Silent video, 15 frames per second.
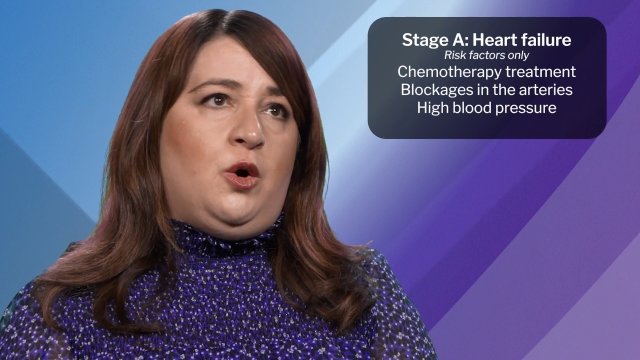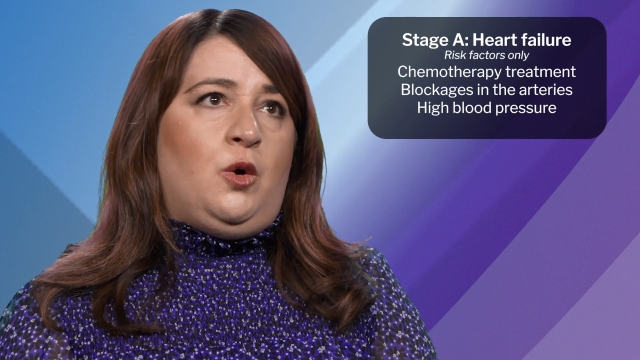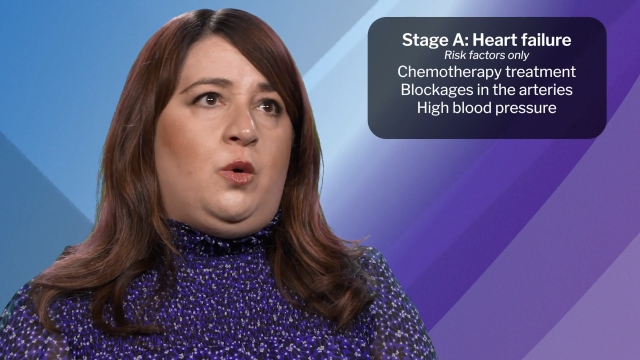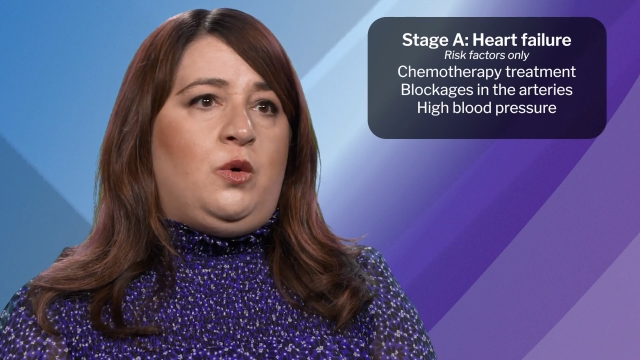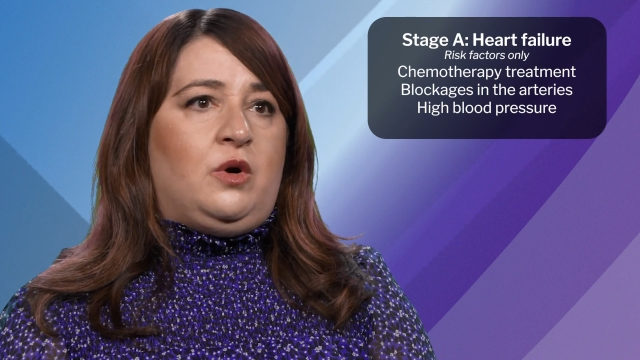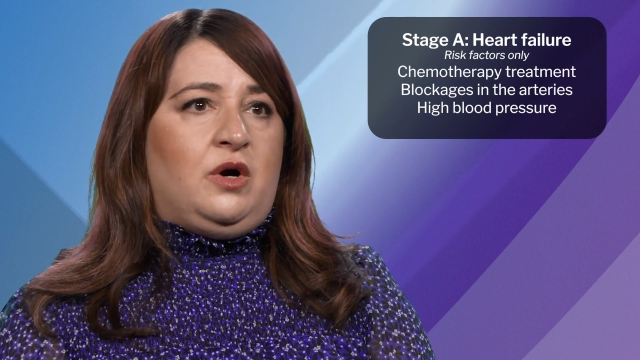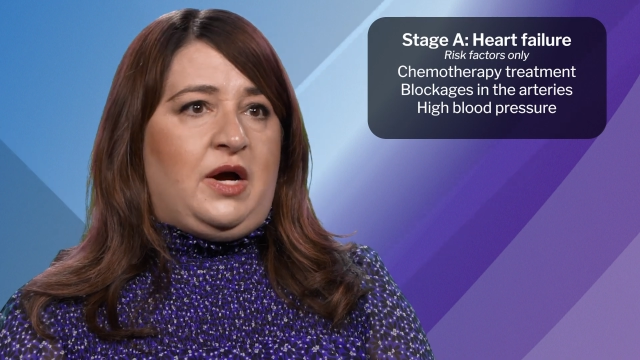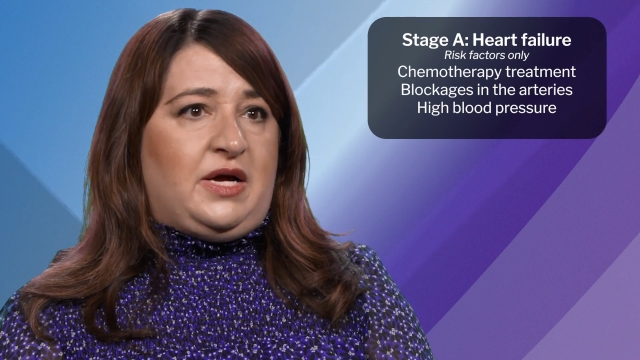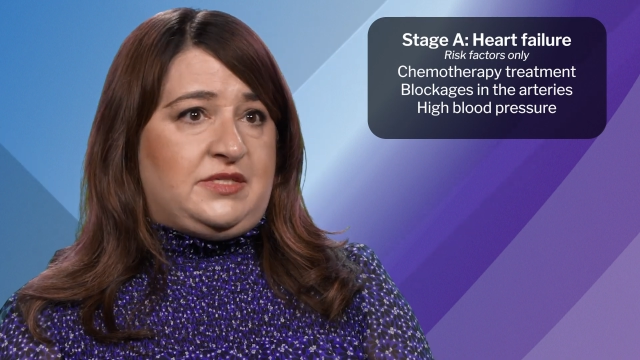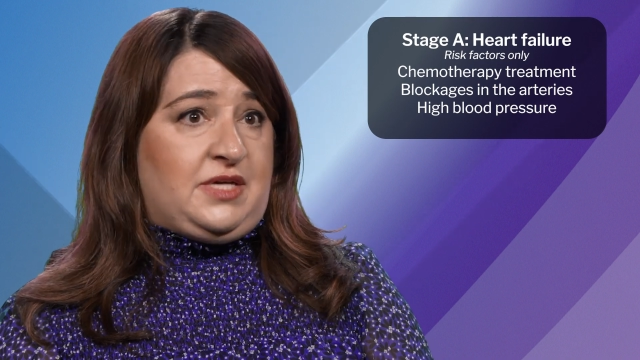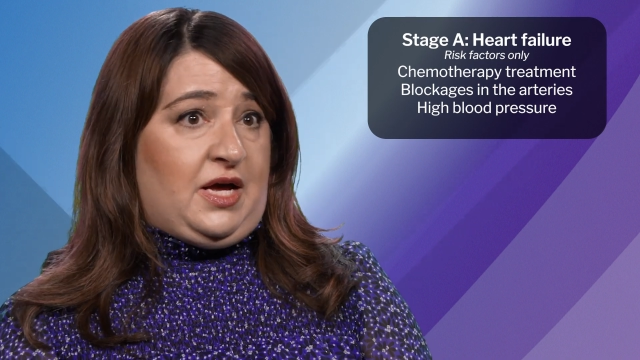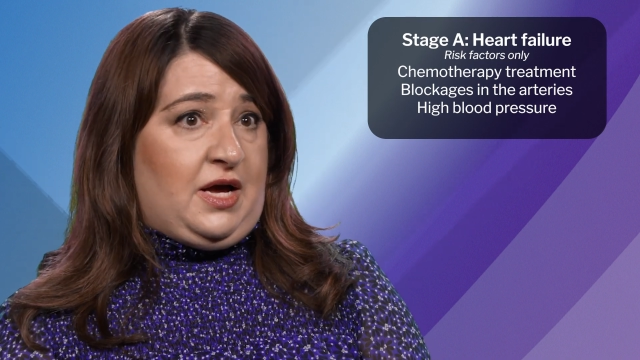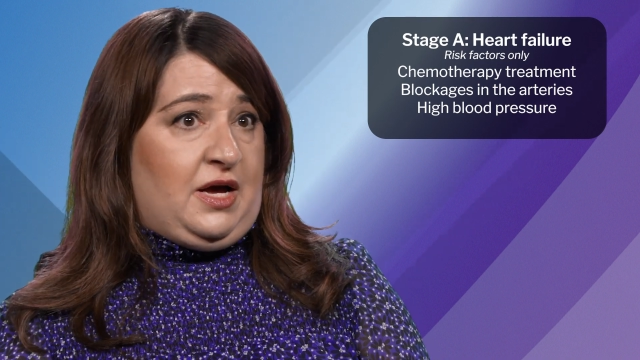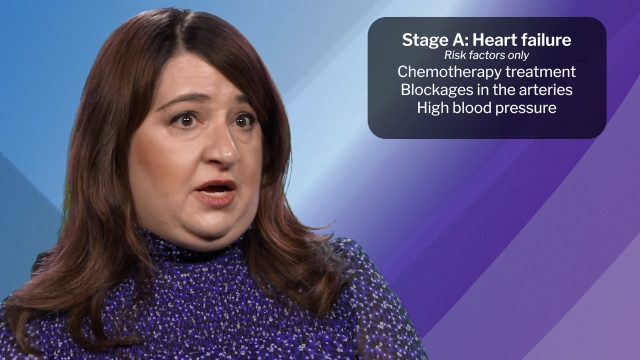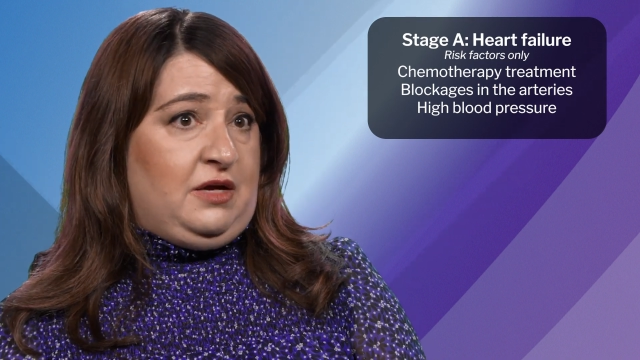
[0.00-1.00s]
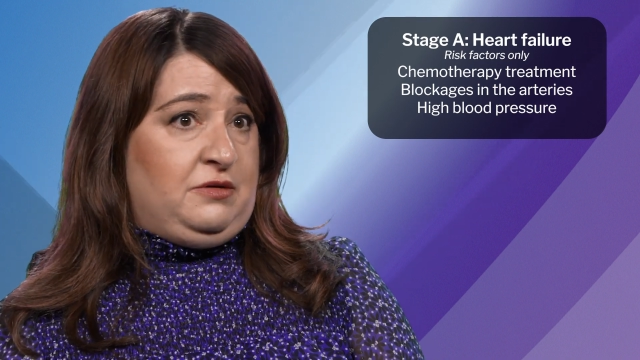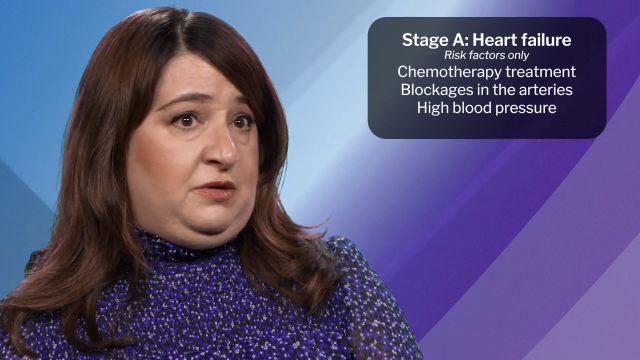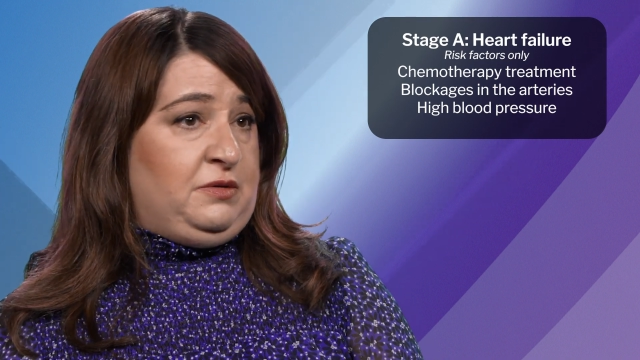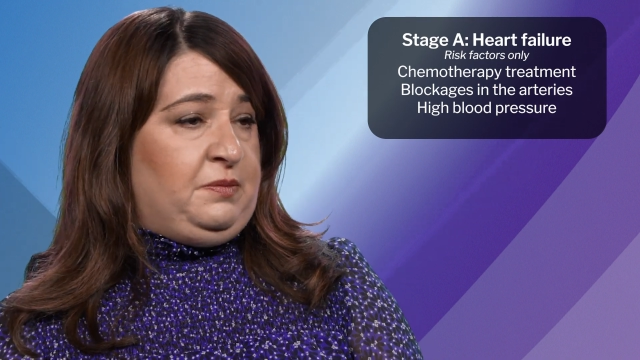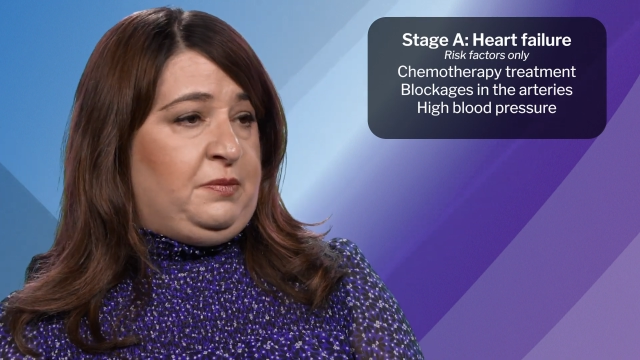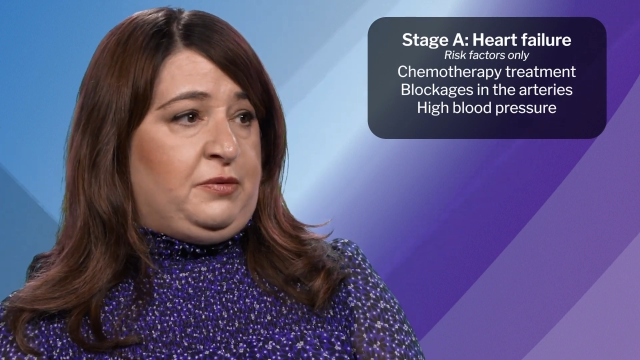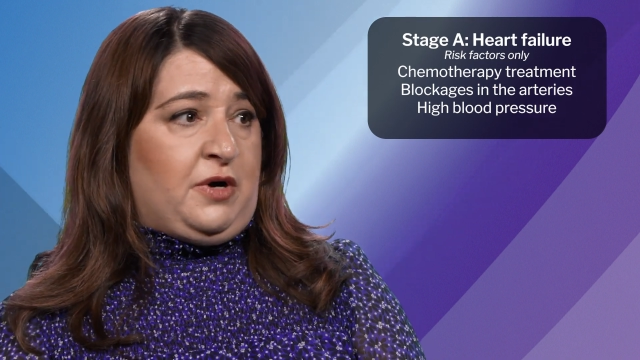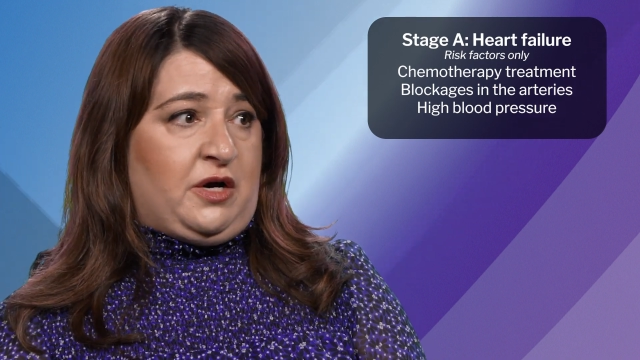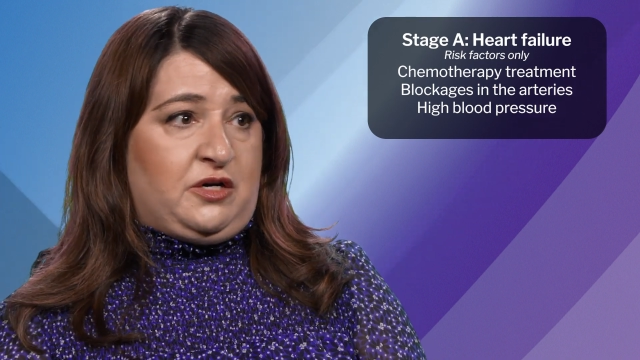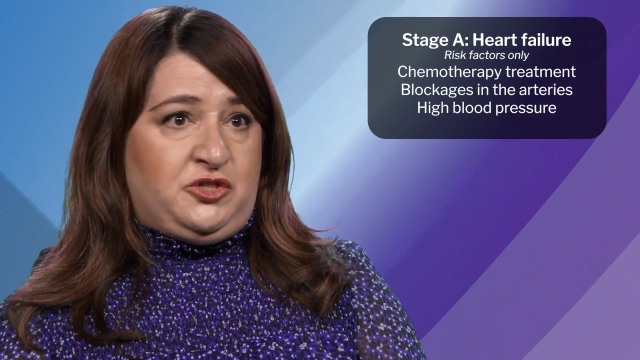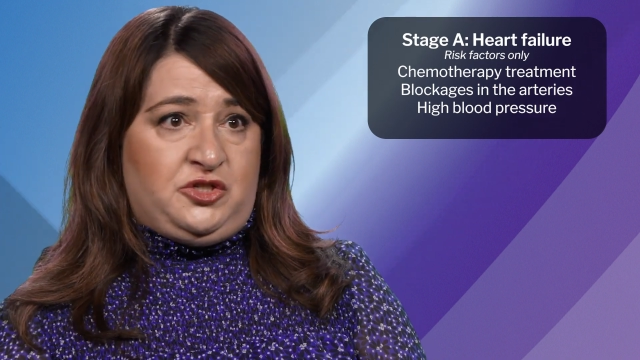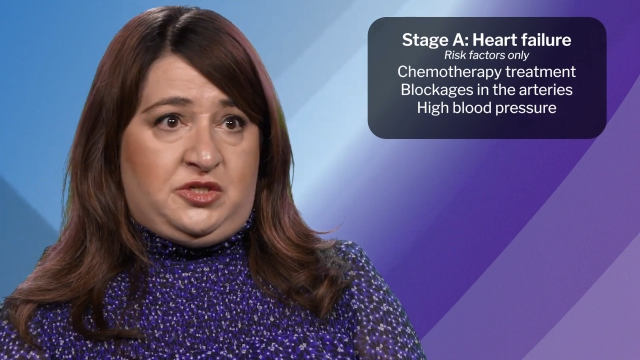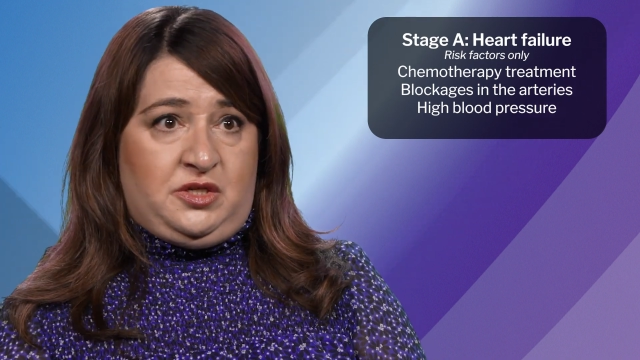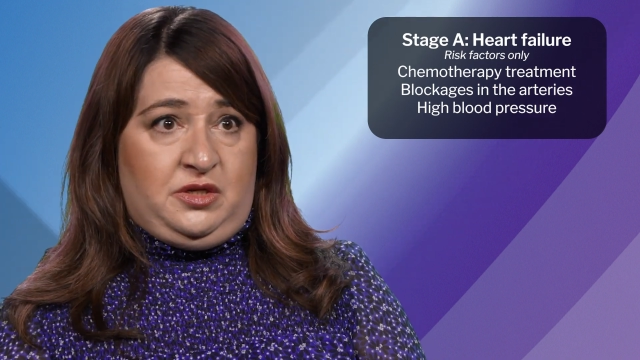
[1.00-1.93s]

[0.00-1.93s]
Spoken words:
or has had blockages